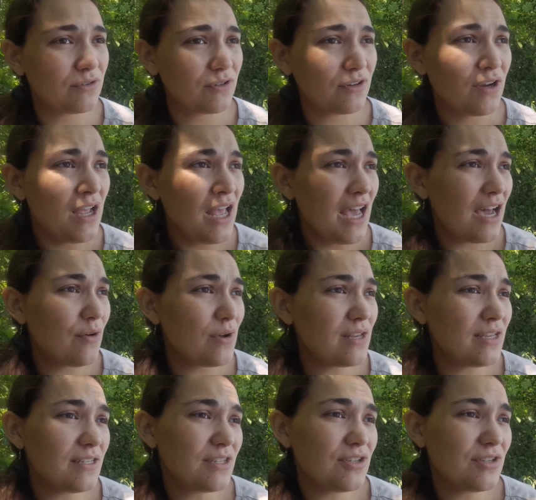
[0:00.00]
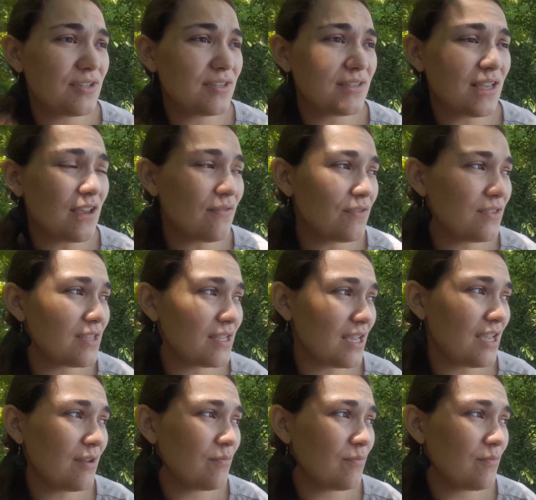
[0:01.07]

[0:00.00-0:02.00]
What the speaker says: or how I need to just savor the day